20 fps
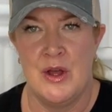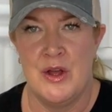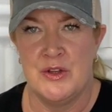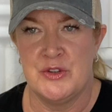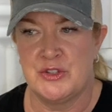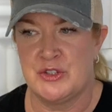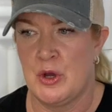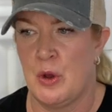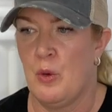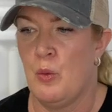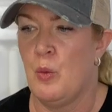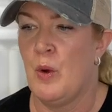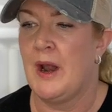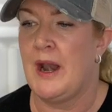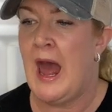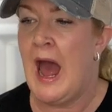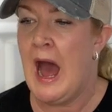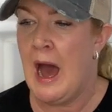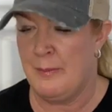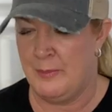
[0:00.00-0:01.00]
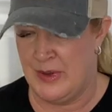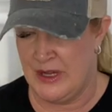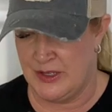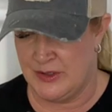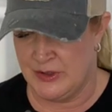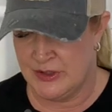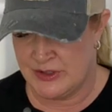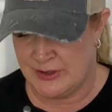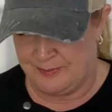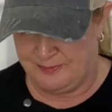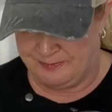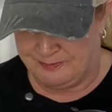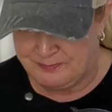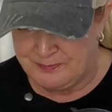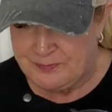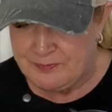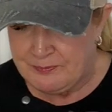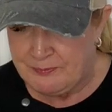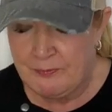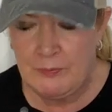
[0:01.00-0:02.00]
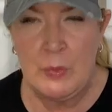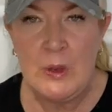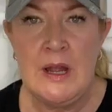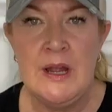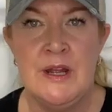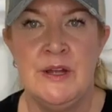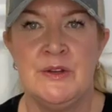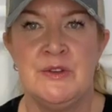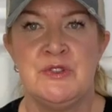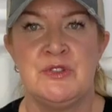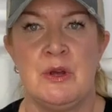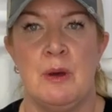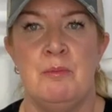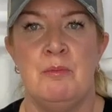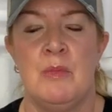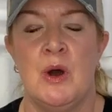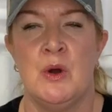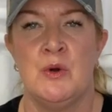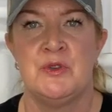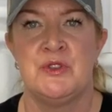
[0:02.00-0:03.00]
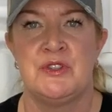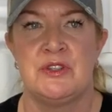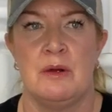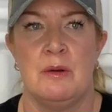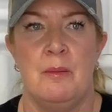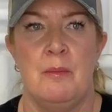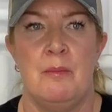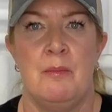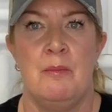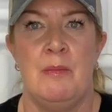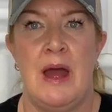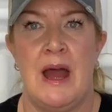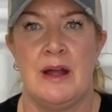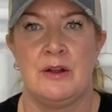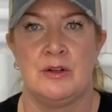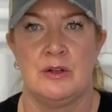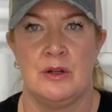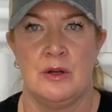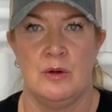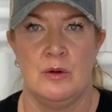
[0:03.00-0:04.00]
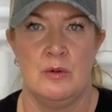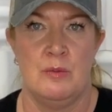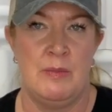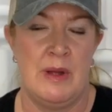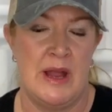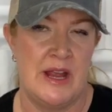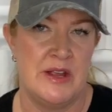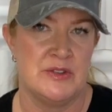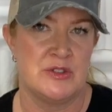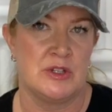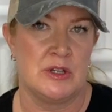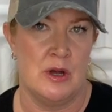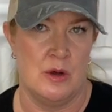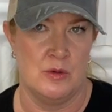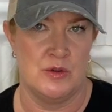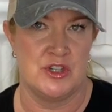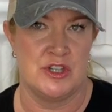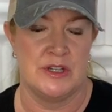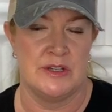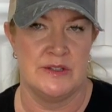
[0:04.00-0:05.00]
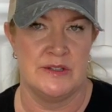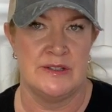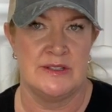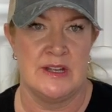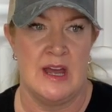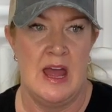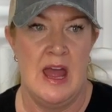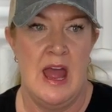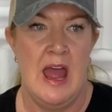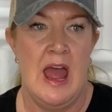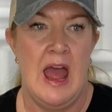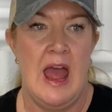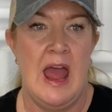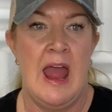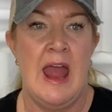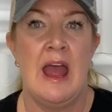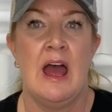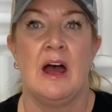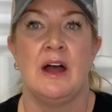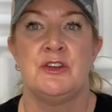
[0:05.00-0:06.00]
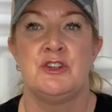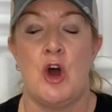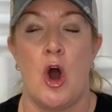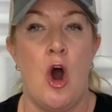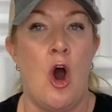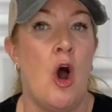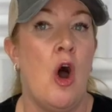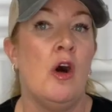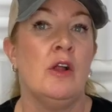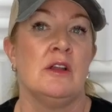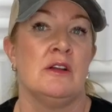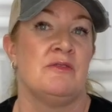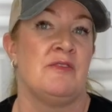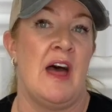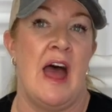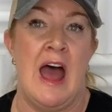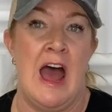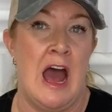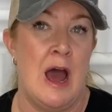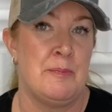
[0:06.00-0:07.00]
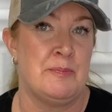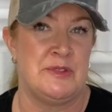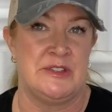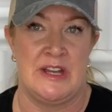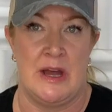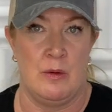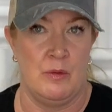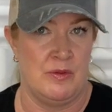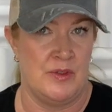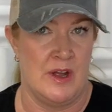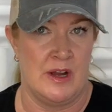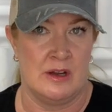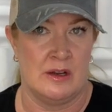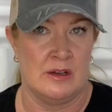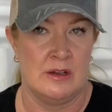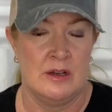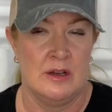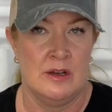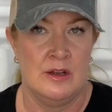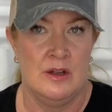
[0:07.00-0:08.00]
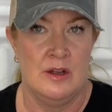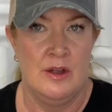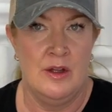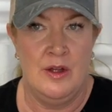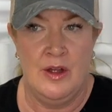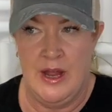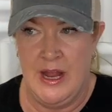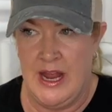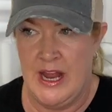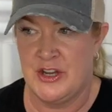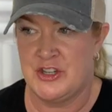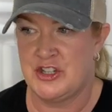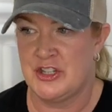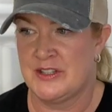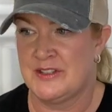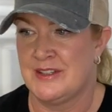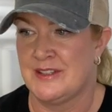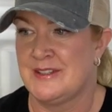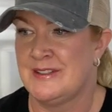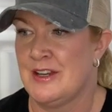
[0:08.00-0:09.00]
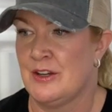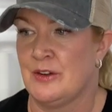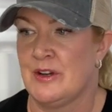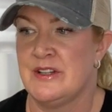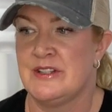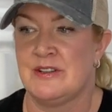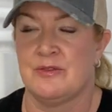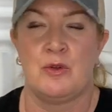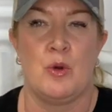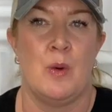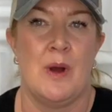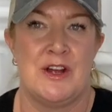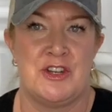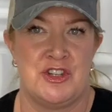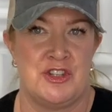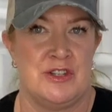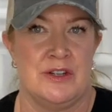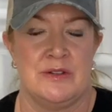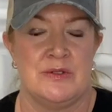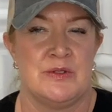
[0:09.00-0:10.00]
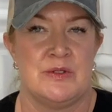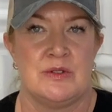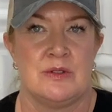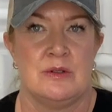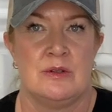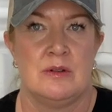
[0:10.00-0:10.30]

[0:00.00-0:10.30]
So what happens is most macro-based coaches and all of the apps out there, it's just a series of questions,